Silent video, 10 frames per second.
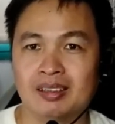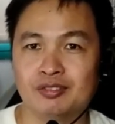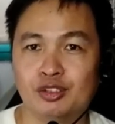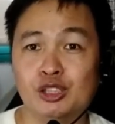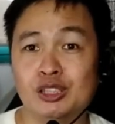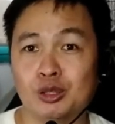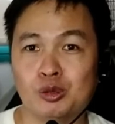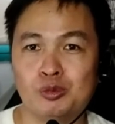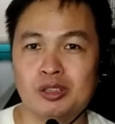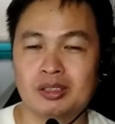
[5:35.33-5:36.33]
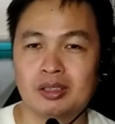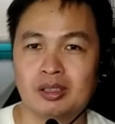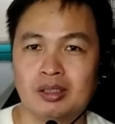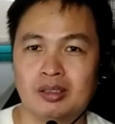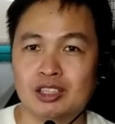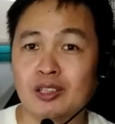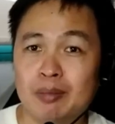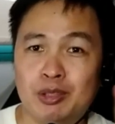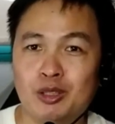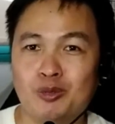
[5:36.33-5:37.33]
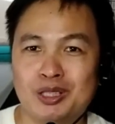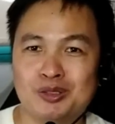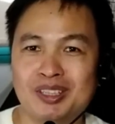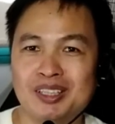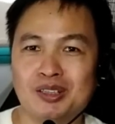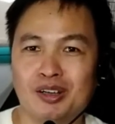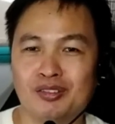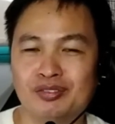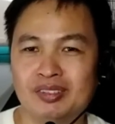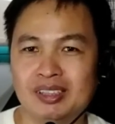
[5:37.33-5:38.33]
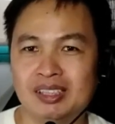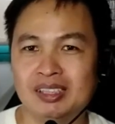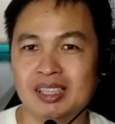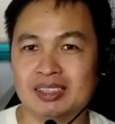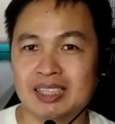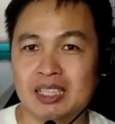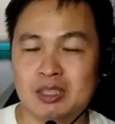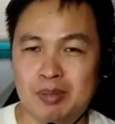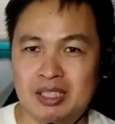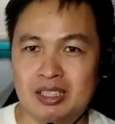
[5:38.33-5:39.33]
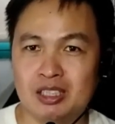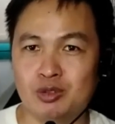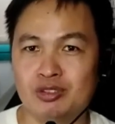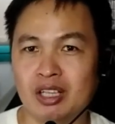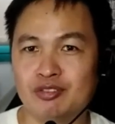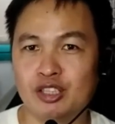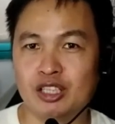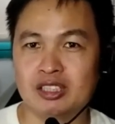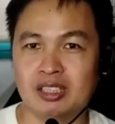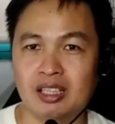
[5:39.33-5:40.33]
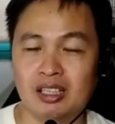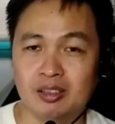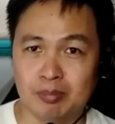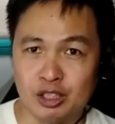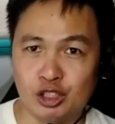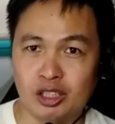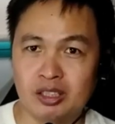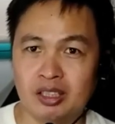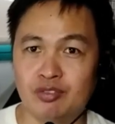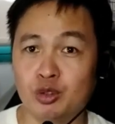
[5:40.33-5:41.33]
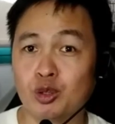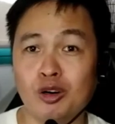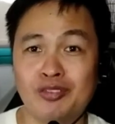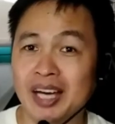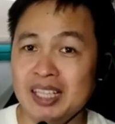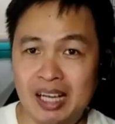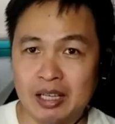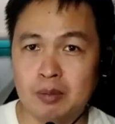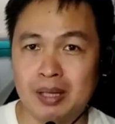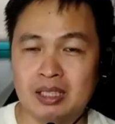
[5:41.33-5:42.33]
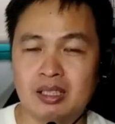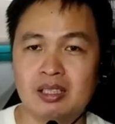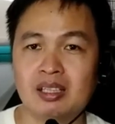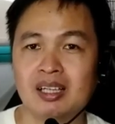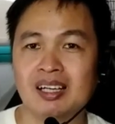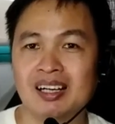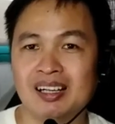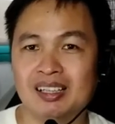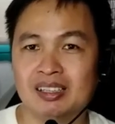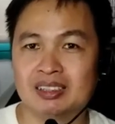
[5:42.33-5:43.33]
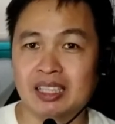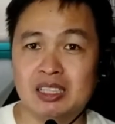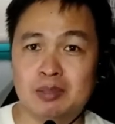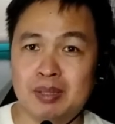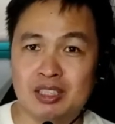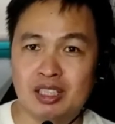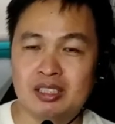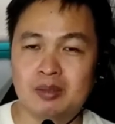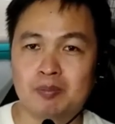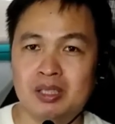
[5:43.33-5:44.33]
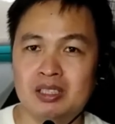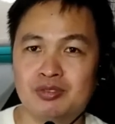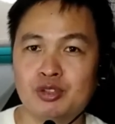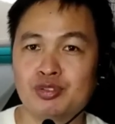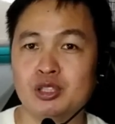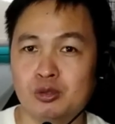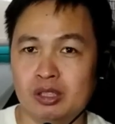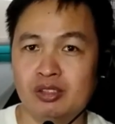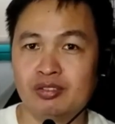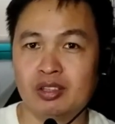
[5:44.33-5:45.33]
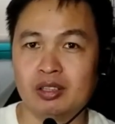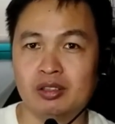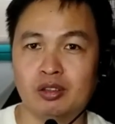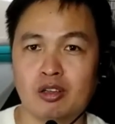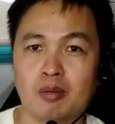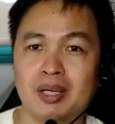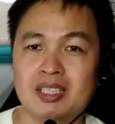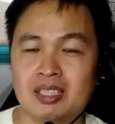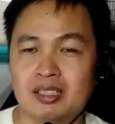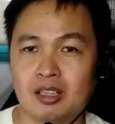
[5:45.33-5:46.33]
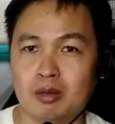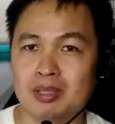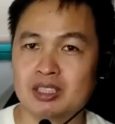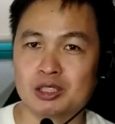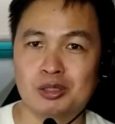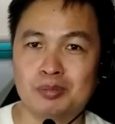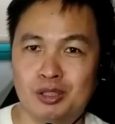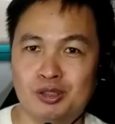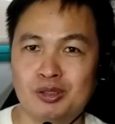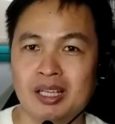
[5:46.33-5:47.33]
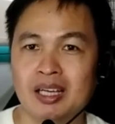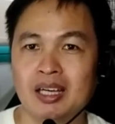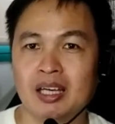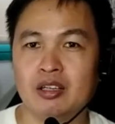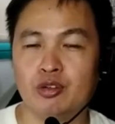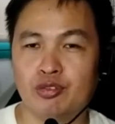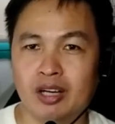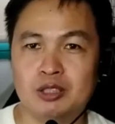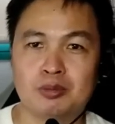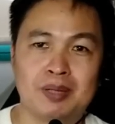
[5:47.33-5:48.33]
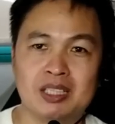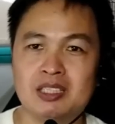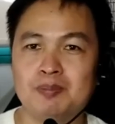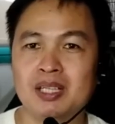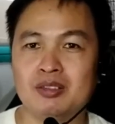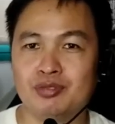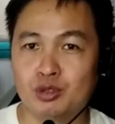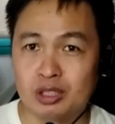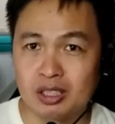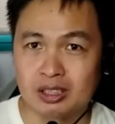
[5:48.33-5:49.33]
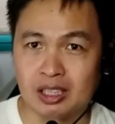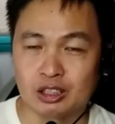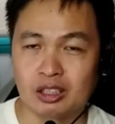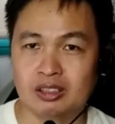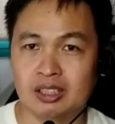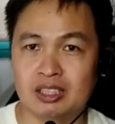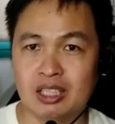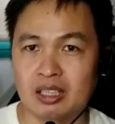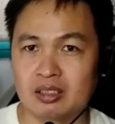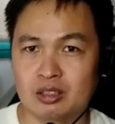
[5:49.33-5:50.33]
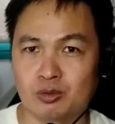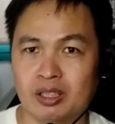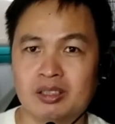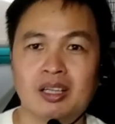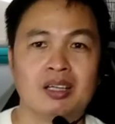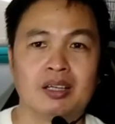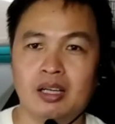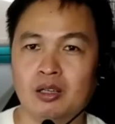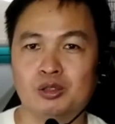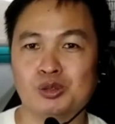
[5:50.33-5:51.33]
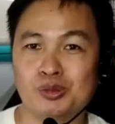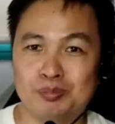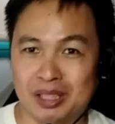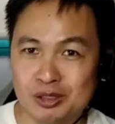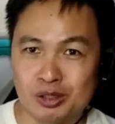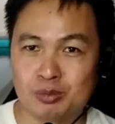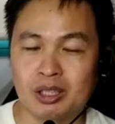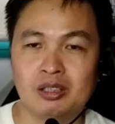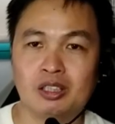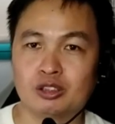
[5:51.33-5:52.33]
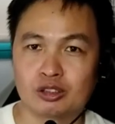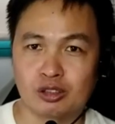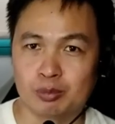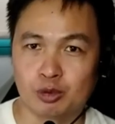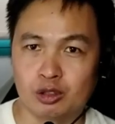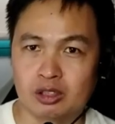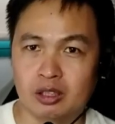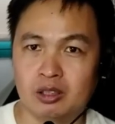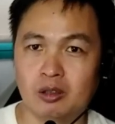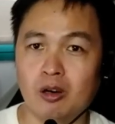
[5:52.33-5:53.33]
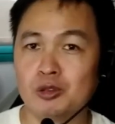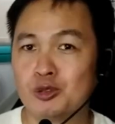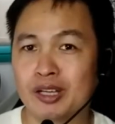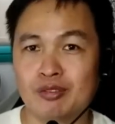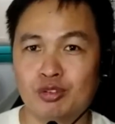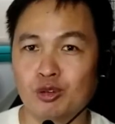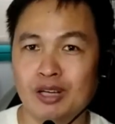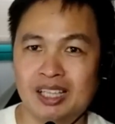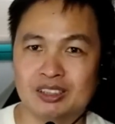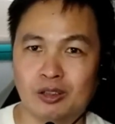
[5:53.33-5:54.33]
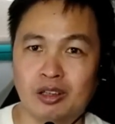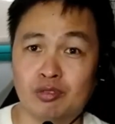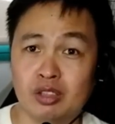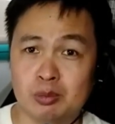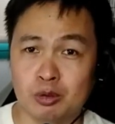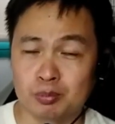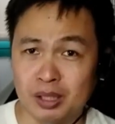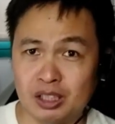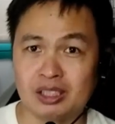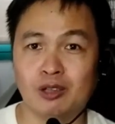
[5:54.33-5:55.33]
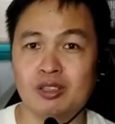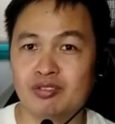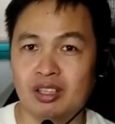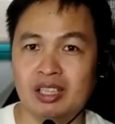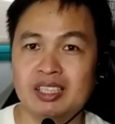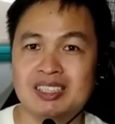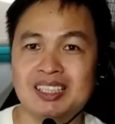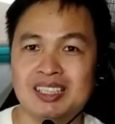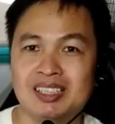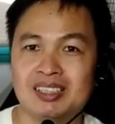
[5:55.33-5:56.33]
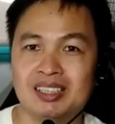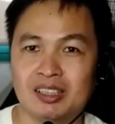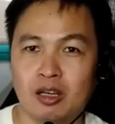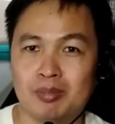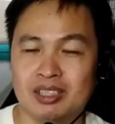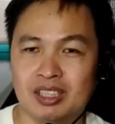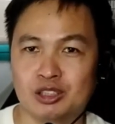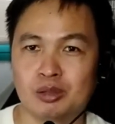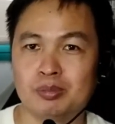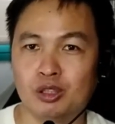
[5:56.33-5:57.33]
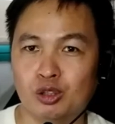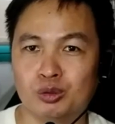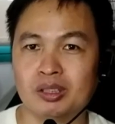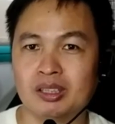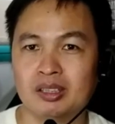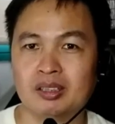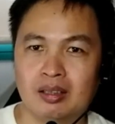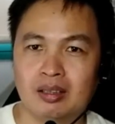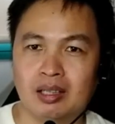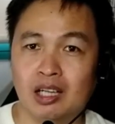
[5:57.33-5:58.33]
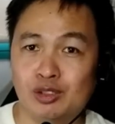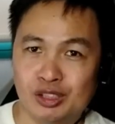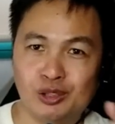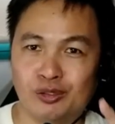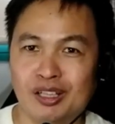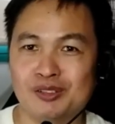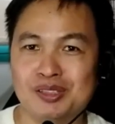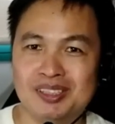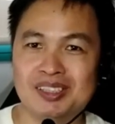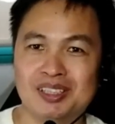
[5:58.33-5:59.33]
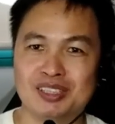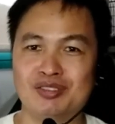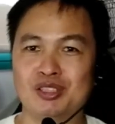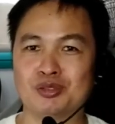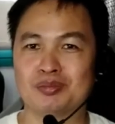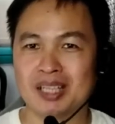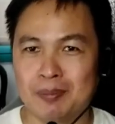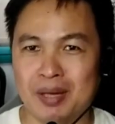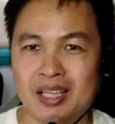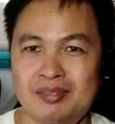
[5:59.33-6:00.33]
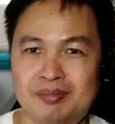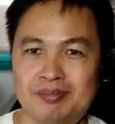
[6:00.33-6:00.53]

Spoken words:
finish their homework. So let me know what you think of the study spaces which I've just mentioned. If you know of any other better study spaces, please feel free to leave your comments in the comment section below. And if you'd like to participate in future discussions just like this one, head on to my YouTube channel, subscribe to the channel, or you can follow us on our Facebook page. I'll leave the links in the comment section below. I'll see you around in the next video. Bye.